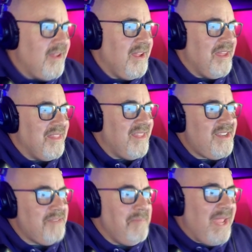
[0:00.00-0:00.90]

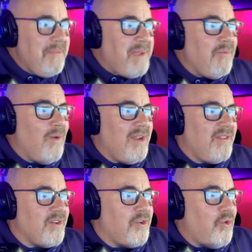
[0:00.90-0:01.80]
This may be one of
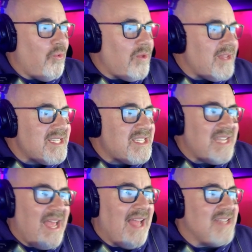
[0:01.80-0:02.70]
the coolest
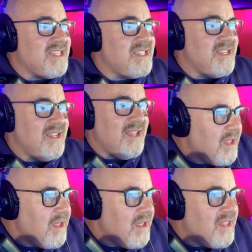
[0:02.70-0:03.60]
sets.
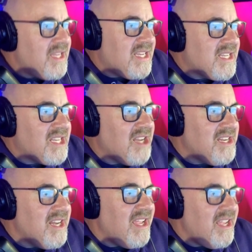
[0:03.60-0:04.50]
This is such
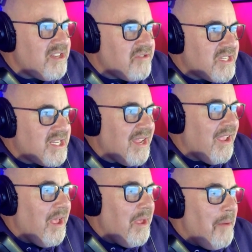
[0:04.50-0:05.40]
an interesting
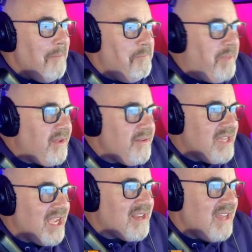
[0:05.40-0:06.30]
build
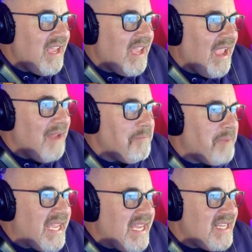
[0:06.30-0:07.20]
technique and
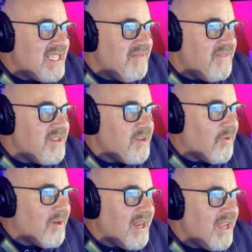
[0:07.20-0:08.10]
piece
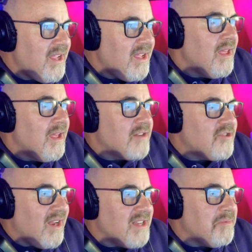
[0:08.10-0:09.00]
inventory.
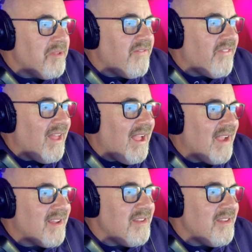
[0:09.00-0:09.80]
Trans blue flag.